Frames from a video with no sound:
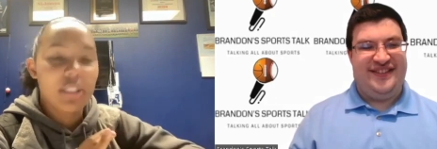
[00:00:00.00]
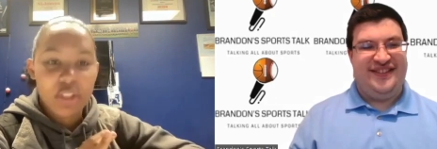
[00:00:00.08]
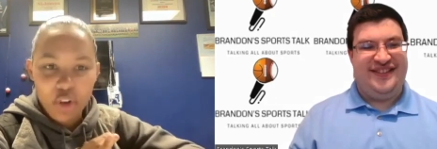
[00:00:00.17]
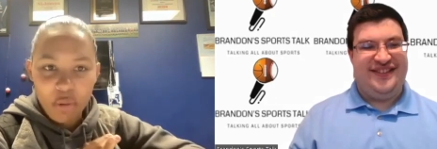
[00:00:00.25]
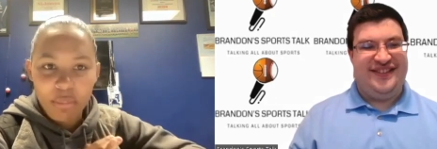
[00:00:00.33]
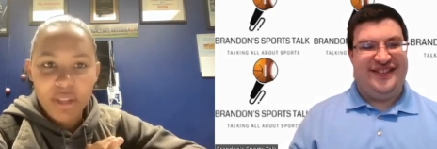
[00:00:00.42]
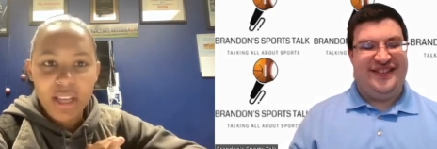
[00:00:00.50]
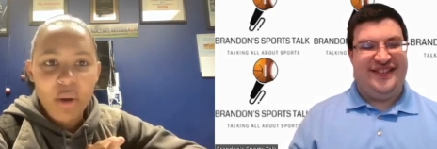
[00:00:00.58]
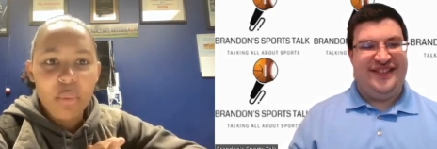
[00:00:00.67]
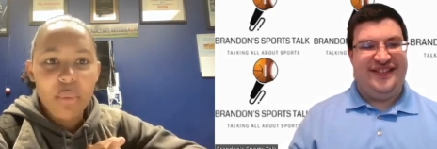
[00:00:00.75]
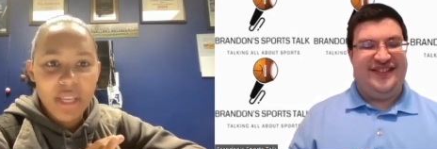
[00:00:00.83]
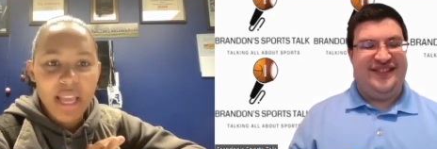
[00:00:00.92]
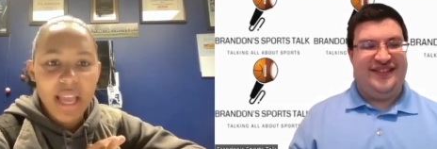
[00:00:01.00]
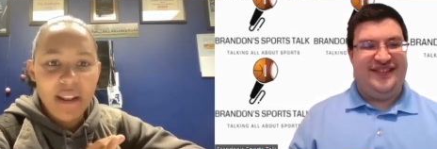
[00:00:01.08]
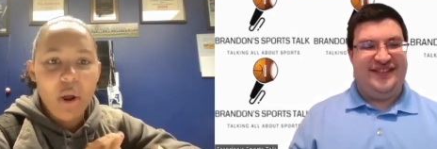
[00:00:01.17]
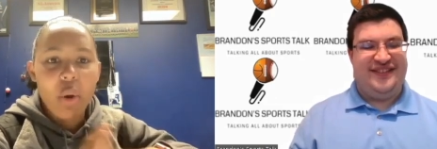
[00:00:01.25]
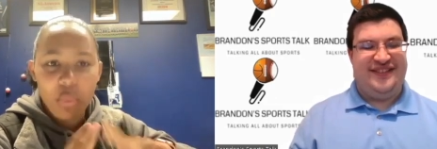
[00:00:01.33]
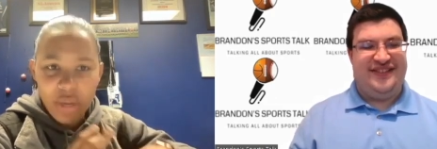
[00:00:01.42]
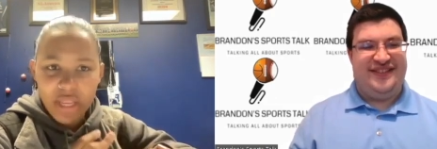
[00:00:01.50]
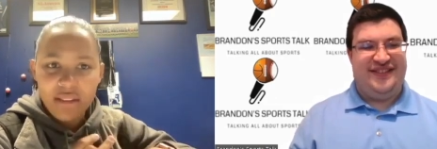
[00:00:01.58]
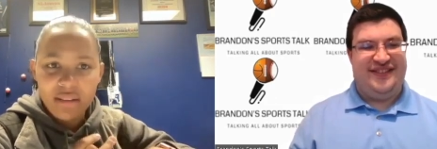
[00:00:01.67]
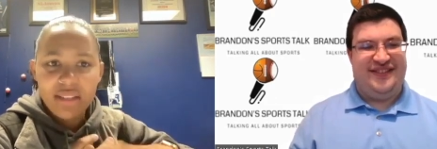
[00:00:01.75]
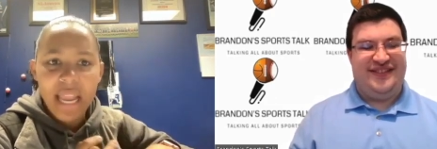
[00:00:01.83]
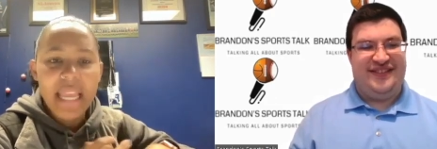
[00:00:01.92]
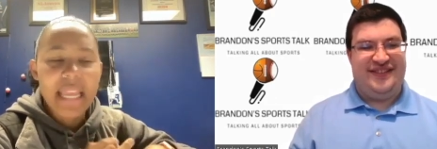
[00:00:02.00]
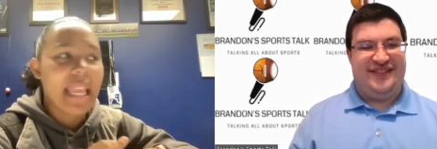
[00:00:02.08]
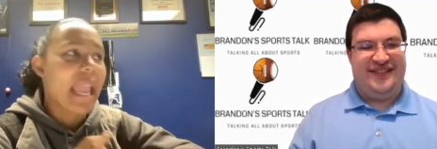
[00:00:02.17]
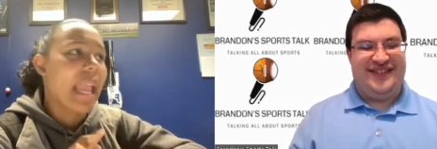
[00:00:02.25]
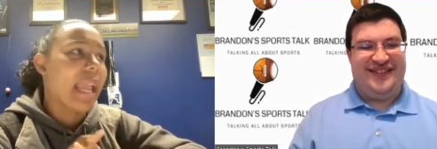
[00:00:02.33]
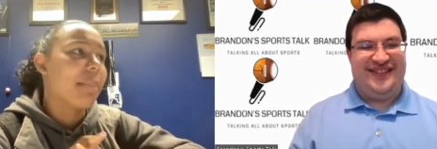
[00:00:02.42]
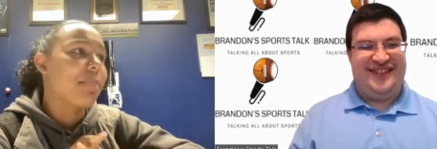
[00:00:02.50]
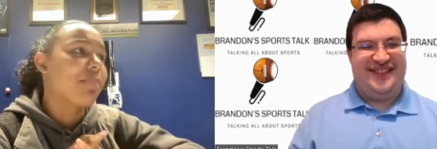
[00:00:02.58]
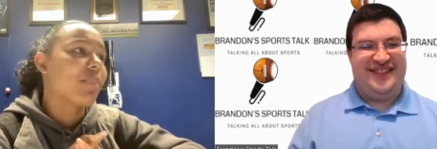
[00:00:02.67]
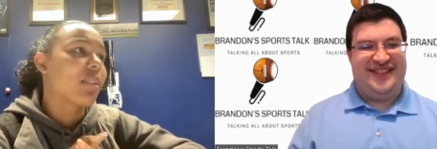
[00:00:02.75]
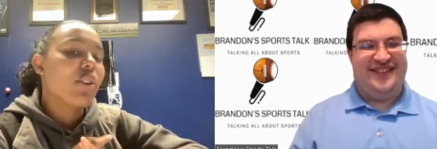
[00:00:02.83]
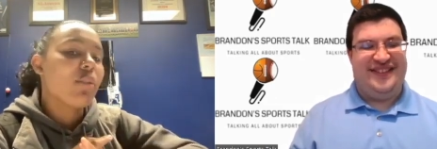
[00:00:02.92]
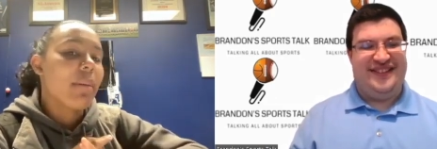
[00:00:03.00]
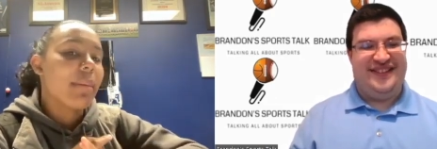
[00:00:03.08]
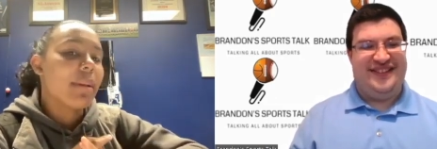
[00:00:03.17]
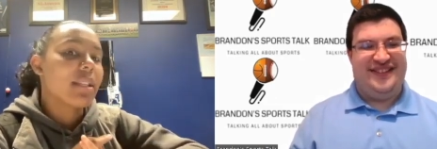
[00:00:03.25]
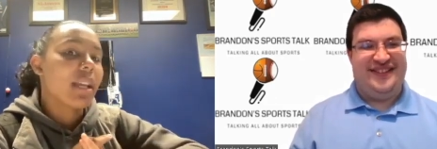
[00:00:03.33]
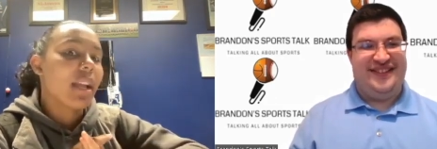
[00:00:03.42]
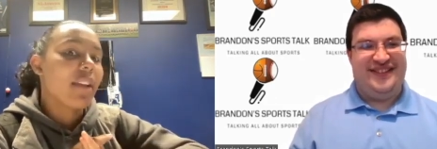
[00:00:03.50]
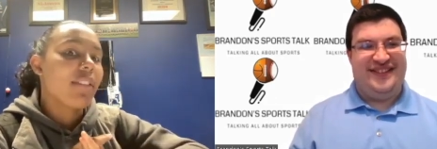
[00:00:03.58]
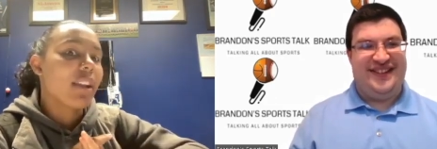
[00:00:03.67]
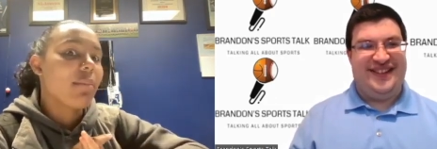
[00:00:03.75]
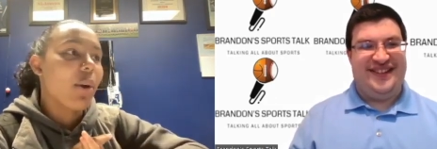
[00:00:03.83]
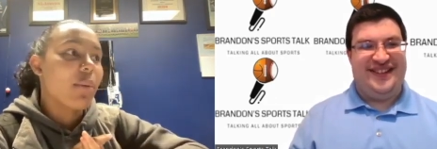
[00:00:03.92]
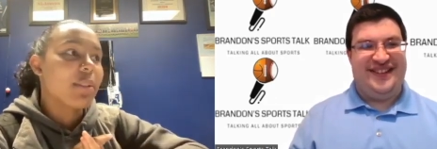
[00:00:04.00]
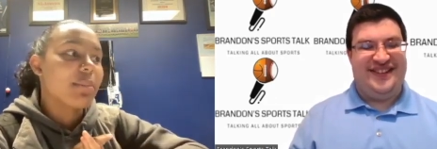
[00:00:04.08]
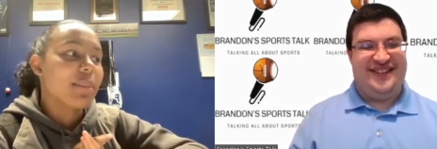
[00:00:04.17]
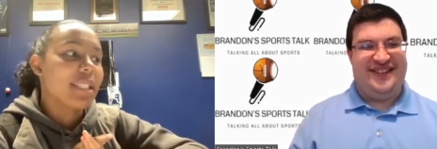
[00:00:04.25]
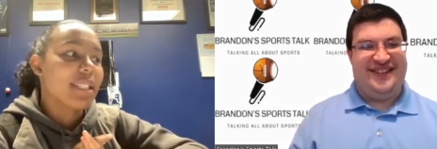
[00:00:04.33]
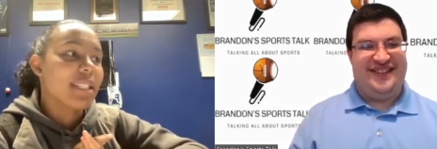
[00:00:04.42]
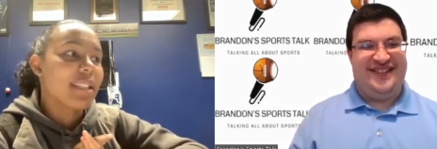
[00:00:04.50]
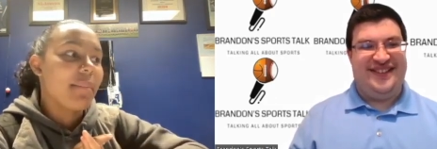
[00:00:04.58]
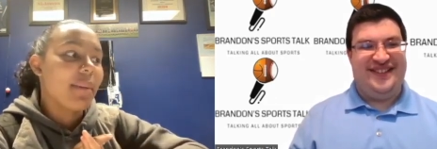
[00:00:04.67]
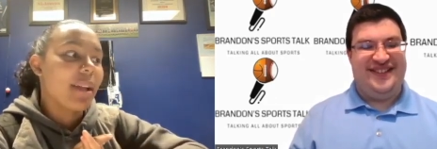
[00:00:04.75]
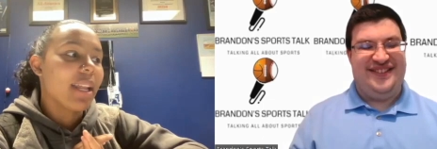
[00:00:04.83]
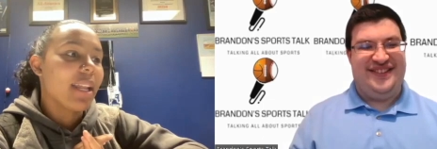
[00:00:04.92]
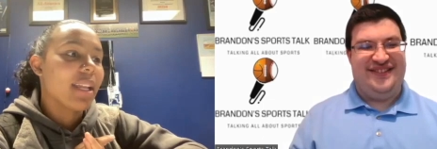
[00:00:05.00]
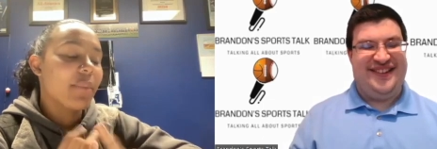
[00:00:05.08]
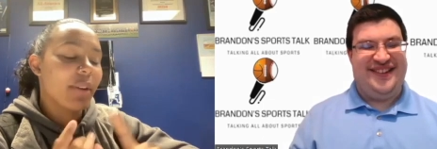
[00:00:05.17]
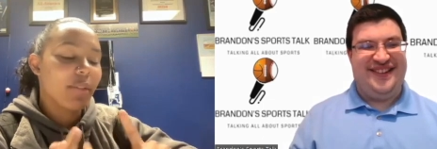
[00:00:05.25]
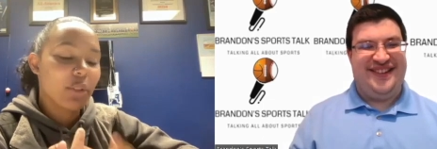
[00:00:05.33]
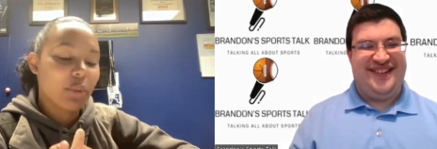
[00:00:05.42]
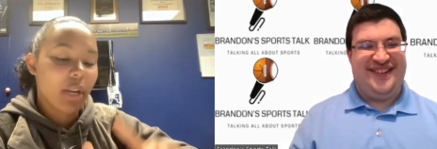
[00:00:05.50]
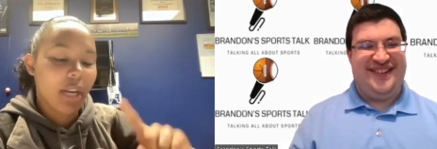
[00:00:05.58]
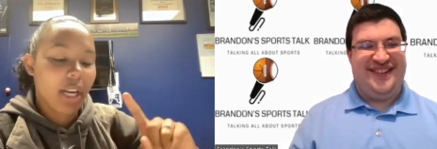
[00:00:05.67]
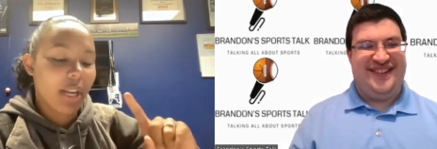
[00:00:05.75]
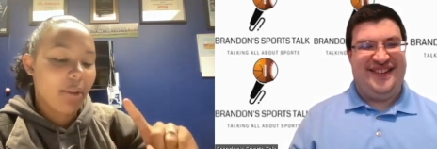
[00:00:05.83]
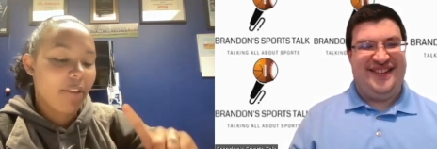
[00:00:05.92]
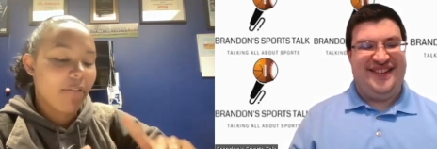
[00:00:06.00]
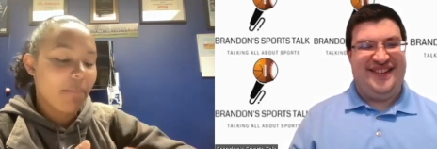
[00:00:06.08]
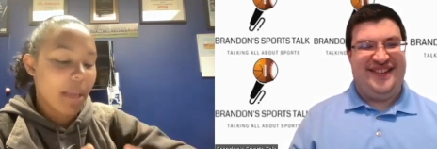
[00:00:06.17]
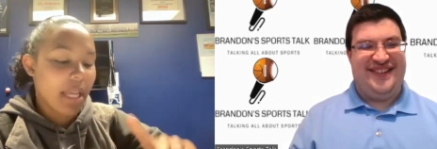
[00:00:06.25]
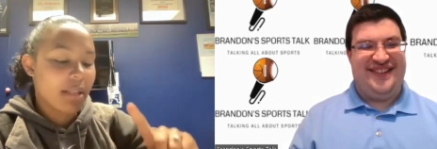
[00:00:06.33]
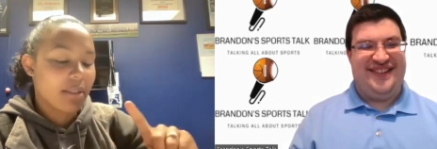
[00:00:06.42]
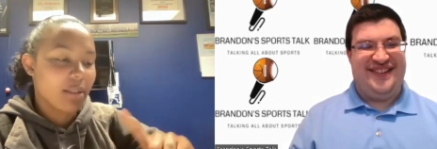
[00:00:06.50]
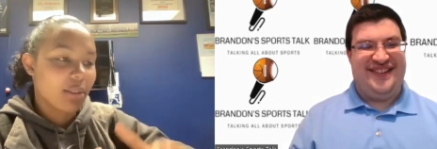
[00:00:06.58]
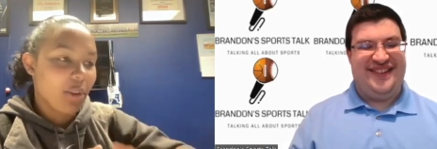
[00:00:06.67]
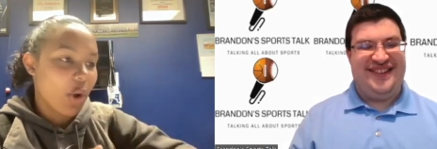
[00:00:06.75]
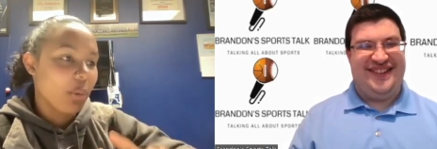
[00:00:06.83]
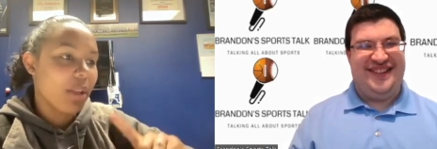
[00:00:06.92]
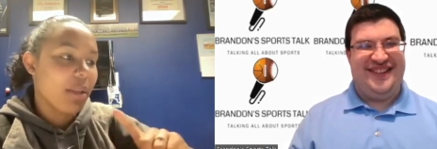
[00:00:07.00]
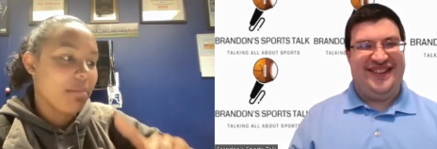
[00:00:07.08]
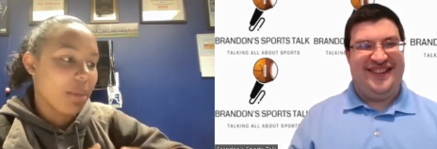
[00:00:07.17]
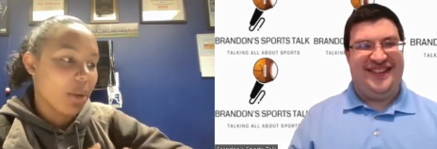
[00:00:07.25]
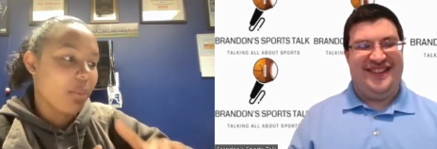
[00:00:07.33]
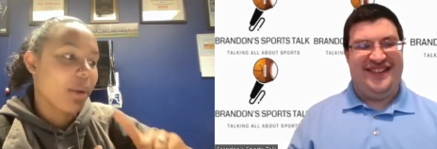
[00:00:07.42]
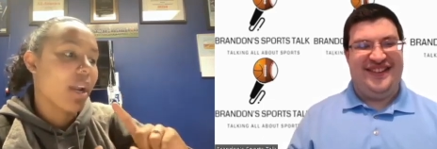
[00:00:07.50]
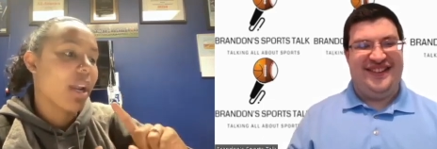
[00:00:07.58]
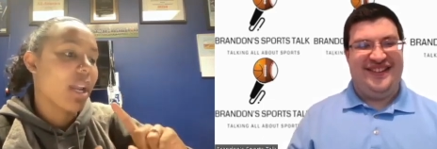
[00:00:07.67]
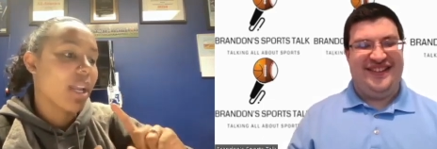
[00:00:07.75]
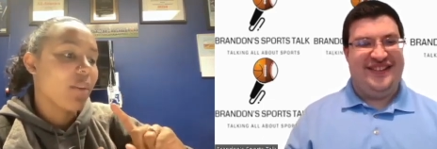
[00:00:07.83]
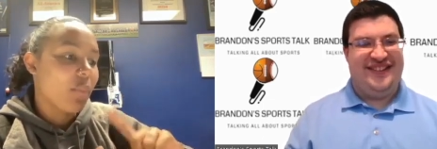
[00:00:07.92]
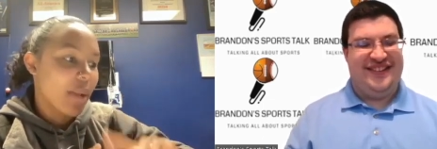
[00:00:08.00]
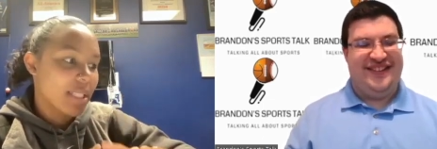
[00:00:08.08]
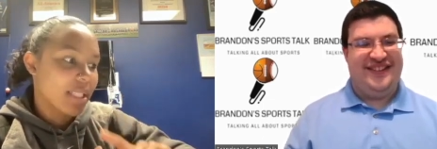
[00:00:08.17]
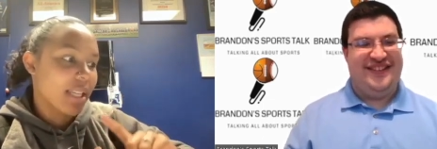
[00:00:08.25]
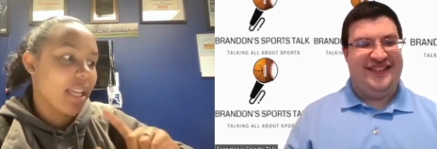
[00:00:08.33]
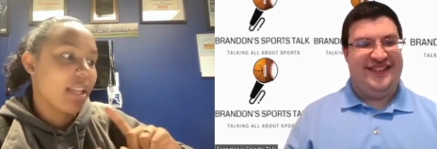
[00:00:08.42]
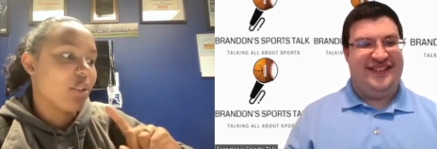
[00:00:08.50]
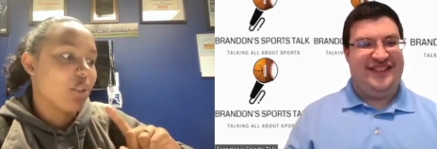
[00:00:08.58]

Speaker 1: is normally a week night game. Who am I missing? I feel like I'm always missing somebody. We have Trinity, we have Bates, Colby, Middlebury, Wesleyan,